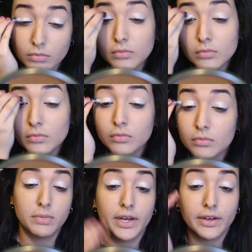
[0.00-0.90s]
and then
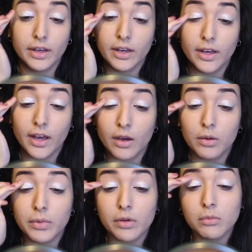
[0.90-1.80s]
just blend it out a
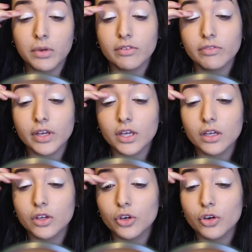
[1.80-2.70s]
bit with my
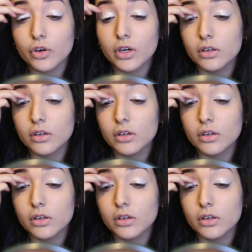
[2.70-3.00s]
finger.